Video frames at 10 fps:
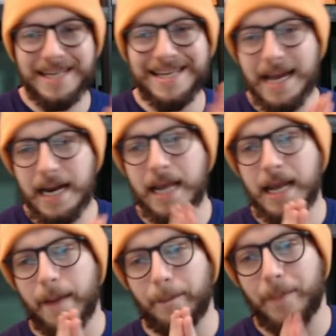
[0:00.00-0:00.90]

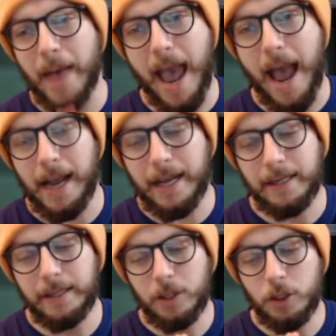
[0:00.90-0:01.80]
getting back
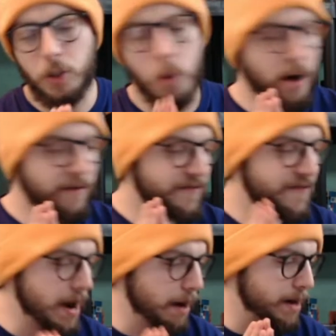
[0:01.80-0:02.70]
to our
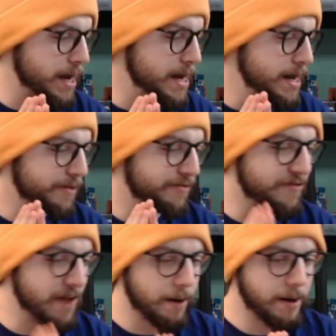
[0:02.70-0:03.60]
very,
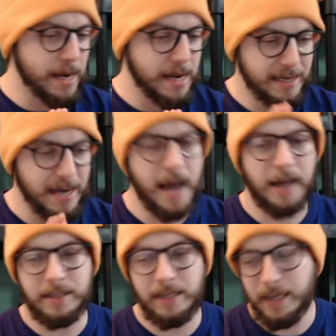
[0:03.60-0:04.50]
very
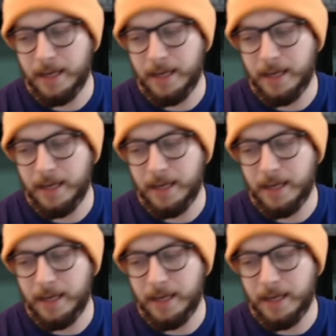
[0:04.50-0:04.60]
toxic